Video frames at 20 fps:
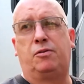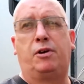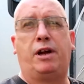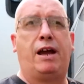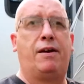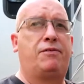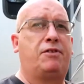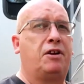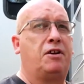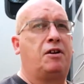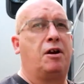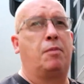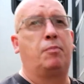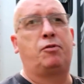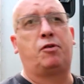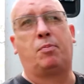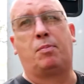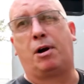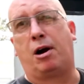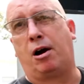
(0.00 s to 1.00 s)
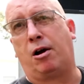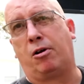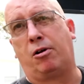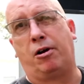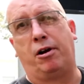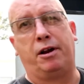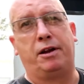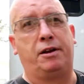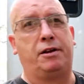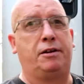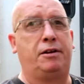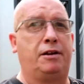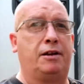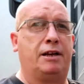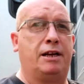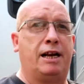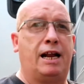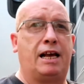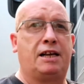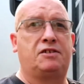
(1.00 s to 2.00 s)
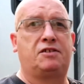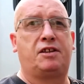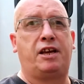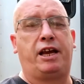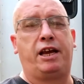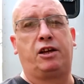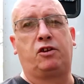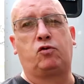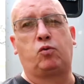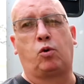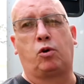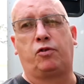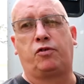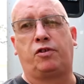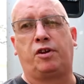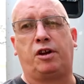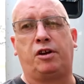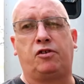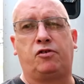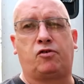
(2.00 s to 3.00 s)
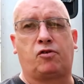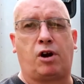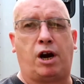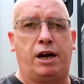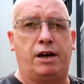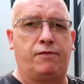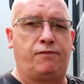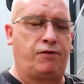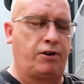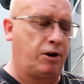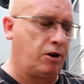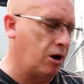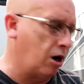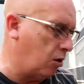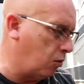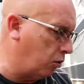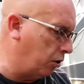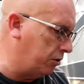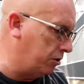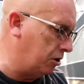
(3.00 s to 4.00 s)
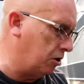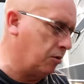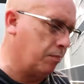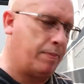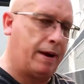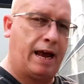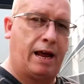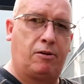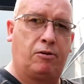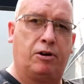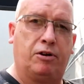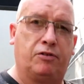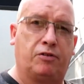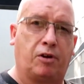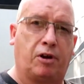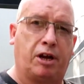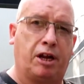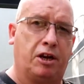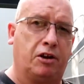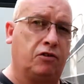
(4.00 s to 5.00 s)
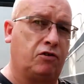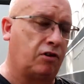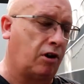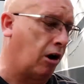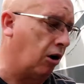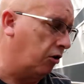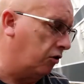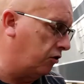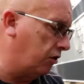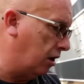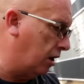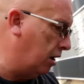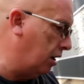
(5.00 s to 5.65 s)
We have to dump tomorrow or the next day. It's worse than trying to figure out whether your batteries are getting charged.